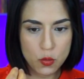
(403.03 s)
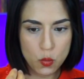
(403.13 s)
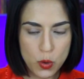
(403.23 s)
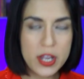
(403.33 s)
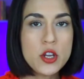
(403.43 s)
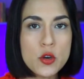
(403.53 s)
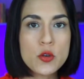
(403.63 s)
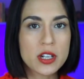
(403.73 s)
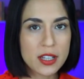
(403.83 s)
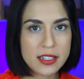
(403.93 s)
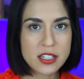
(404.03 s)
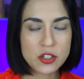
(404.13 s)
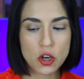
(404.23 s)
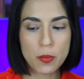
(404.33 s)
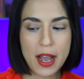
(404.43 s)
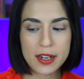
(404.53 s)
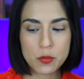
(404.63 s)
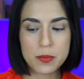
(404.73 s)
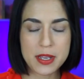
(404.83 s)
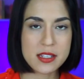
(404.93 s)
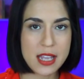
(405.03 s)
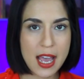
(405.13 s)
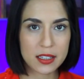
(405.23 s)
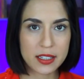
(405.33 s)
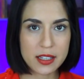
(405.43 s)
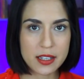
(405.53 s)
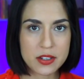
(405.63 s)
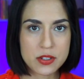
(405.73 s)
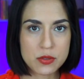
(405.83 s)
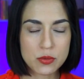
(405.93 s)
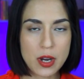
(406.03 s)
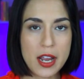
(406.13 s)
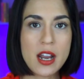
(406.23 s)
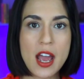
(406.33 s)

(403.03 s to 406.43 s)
we knew that electing Joe Biden would be exactly this, right?